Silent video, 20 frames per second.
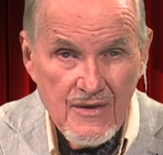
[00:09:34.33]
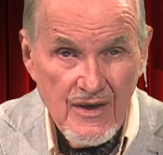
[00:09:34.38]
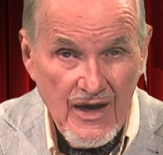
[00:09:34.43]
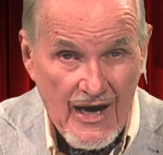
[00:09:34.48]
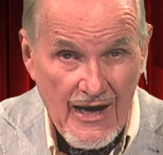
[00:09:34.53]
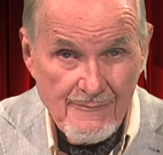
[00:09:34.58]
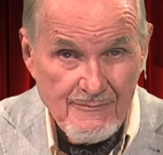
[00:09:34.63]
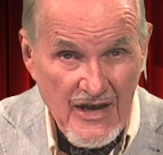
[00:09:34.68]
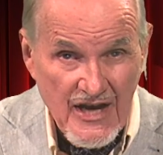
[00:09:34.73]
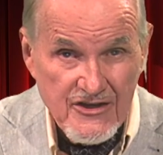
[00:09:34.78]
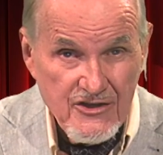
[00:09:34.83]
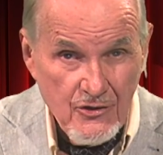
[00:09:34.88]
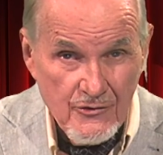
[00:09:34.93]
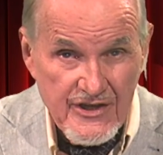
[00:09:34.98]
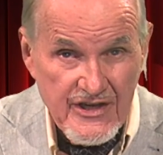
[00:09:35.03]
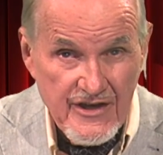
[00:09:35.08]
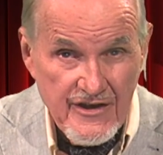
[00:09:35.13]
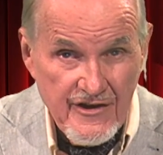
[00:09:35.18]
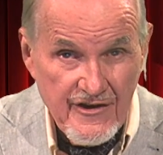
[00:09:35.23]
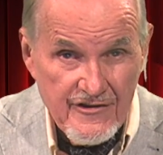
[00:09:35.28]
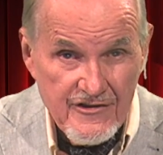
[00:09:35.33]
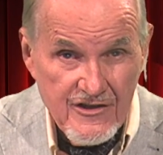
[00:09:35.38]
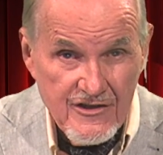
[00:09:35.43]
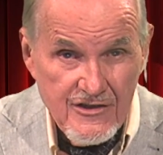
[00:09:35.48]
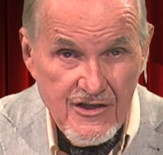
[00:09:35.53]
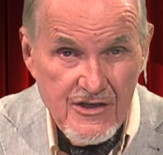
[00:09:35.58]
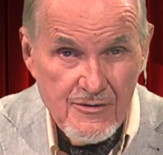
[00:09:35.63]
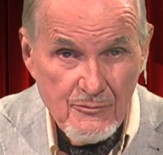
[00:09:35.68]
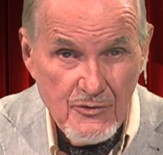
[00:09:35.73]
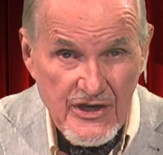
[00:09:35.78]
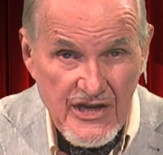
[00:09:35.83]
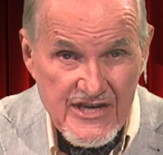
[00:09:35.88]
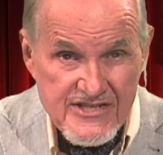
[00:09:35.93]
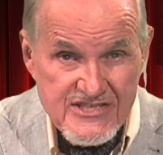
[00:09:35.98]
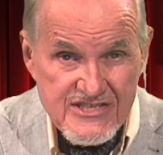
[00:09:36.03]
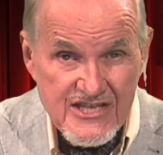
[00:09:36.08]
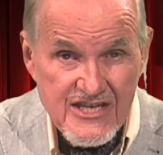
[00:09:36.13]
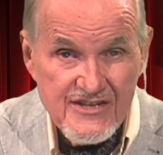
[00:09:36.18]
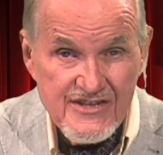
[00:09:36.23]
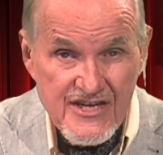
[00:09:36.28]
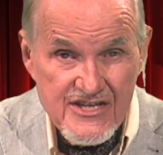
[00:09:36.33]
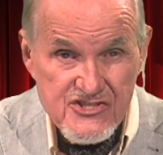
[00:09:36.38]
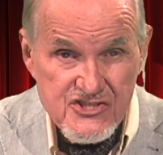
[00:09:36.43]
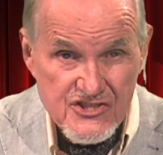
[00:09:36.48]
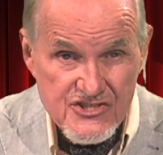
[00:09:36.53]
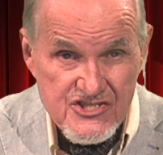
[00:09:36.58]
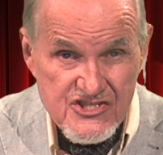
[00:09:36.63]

I'm not going out on a limb when I say they should